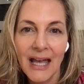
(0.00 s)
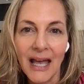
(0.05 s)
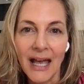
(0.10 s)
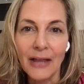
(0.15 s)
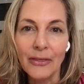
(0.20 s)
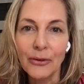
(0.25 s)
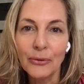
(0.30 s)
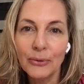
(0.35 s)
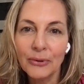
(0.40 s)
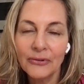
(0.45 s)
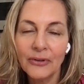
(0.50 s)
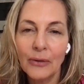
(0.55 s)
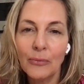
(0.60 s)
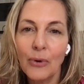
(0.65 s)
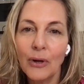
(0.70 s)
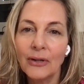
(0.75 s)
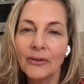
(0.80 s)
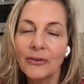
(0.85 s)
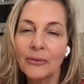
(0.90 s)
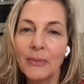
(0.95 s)
And the reason I
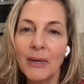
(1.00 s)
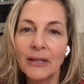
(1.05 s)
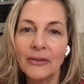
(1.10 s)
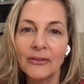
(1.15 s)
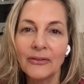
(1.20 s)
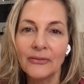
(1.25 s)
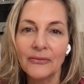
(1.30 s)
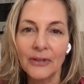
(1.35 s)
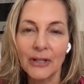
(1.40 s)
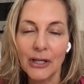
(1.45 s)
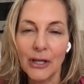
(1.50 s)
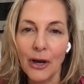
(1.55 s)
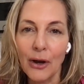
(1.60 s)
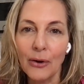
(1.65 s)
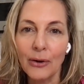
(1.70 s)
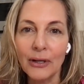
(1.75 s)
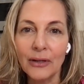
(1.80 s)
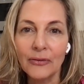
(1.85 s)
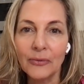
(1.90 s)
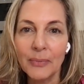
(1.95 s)
wanted to make this
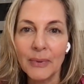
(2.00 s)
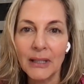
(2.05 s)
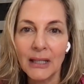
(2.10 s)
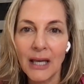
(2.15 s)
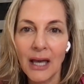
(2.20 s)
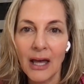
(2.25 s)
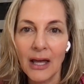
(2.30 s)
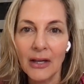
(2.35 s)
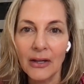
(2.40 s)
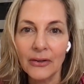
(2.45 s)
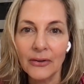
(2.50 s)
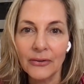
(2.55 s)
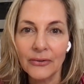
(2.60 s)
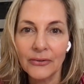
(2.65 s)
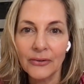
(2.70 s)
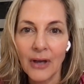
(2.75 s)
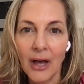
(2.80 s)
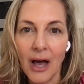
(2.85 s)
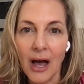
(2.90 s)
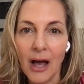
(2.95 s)
video is
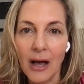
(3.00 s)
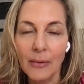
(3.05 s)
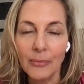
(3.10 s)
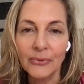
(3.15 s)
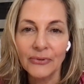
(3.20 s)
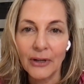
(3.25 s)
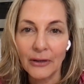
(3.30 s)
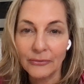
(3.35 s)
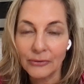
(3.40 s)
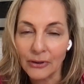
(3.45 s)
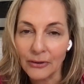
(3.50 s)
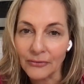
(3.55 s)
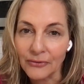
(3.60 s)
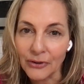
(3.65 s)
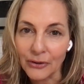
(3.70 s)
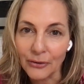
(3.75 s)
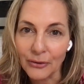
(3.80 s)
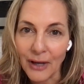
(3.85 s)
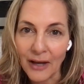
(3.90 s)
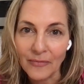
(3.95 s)
because several of
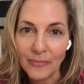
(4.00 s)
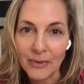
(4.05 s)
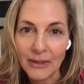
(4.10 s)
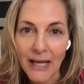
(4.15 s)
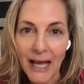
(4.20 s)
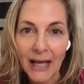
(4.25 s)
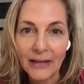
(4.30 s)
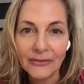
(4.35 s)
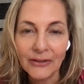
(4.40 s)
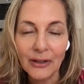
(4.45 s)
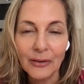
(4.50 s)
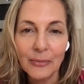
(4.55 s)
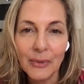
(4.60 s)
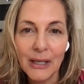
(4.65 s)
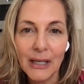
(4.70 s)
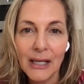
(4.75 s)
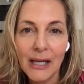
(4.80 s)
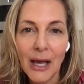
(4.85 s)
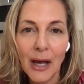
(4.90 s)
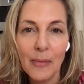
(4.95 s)
you have been asking
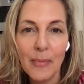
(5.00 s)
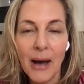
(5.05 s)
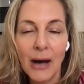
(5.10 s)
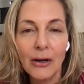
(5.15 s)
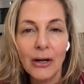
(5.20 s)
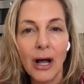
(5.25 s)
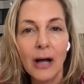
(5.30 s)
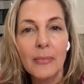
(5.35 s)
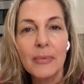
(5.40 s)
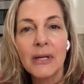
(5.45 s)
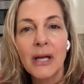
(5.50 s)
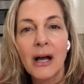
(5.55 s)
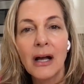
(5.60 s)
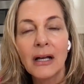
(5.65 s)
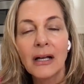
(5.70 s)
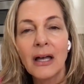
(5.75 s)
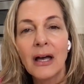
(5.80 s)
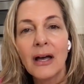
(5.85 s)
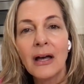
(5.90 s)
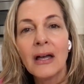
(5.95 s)
me about
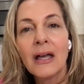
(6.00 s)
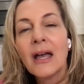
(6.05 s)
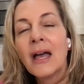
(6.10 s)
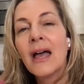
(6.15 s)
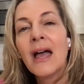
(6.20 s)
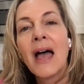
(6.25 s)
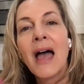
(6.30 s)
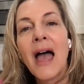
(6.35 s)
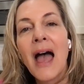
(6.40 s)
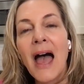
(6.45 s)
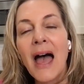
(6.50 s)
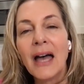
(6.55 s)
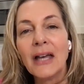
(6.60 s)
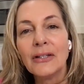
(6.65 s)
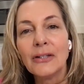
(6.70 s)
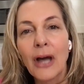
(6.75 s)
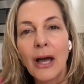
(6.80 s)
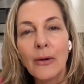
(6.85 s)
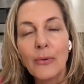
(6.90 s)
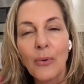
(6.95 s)
Abhyanga,
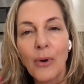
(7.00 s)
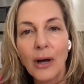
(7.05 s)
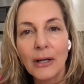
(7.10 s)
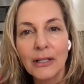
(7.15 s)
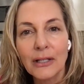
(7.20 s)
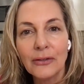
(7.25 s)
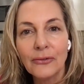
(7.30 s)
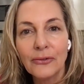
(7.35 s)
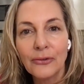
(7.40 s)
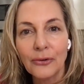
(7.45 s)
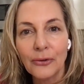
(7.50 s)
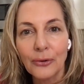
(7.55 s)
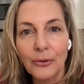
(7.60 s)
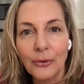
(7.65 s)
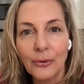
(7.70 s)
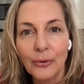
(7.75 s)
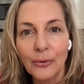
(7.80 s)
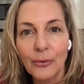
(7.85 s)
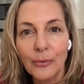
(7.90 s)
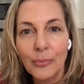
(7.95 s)
and I wanted
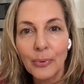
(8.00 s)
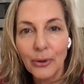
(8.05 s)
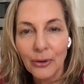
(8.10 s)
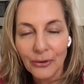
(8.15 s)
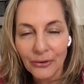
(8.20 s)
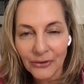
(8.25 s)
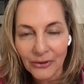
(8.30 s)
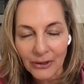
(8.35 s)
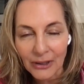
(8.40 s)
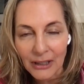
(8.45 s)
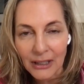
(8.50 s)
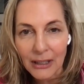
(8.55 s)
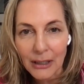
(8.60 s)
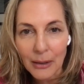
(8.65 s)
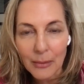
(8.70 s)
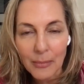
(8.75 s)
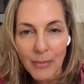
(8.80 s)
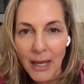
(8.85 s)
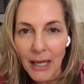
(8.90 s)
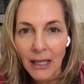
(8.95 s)
to personally
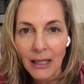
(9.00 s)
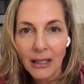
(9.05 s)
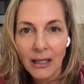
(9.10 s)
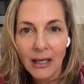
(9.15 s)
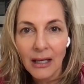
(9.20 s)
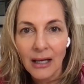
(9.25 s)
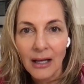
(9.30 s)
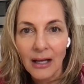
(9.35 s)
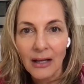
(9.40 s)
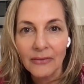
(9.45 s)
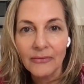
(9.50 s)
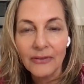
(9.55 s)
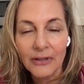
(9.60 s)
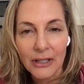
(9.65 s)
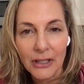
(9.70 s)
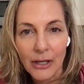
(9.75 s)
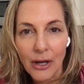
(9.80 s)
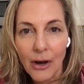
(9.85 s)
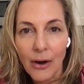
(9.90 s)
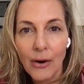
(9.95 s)
make a
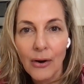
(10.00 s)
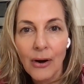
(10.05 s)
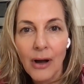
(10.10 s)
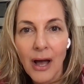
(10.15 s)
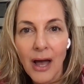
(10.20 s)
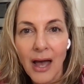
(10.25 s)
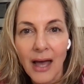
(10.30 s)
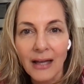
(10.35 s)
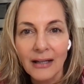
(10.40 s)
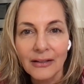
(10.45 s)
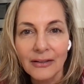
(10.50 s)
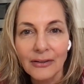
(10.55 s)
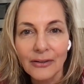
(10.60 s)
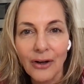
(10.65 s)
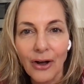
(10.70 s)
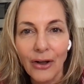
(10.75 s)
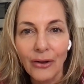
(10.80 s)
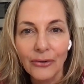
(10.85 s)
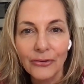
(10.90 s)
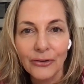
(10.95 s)
video and
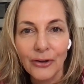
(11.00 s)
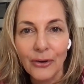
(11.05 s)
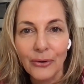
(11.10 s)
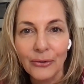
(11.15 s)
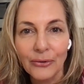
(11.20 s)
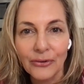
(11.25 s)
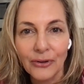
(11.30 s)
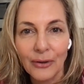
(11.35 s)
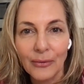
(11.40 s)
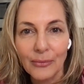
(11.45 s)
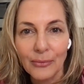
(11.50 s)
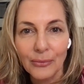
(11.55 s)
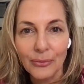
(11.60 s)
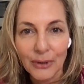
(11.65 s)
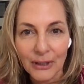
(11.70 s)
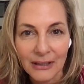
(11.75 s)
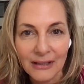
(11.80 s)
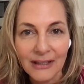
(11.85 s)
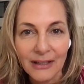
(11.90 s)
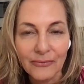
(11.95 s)
also some
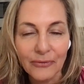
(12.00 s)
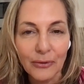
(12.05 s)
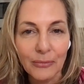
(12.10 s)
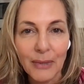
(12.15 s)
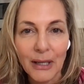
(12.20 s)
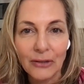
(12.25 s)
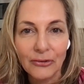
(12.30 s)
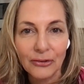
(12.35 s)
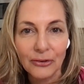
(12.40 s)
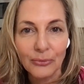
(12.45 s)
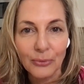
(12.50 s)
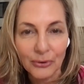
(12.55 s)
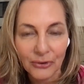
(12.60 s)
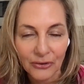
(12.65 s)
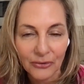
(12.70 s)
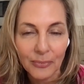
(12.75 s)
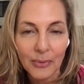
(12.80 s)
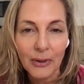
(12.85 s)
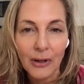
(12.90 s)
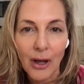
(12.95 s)
written information, which
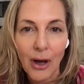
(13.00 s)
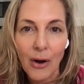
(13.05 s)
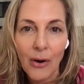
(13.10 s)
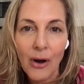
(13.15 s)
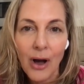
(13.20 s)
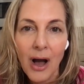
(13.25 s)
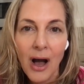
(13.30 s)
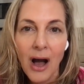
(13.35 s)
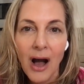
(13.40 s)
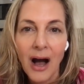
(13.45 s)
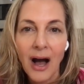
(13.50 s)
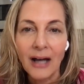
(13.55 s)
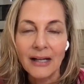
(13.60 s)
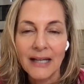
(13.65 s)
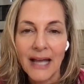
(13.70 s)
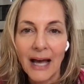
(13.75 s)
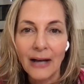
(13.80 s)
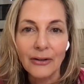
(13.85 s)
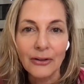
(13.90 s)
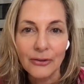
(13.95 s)
is below, on
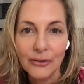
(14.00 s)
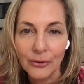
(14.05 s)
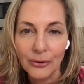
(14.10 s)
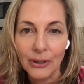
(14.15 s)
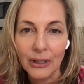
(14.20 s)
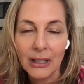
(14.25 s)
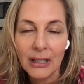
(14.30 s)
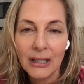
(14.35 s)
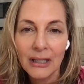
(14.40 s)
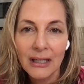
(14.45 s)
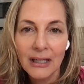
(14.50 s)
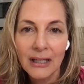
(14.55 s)
how to do it.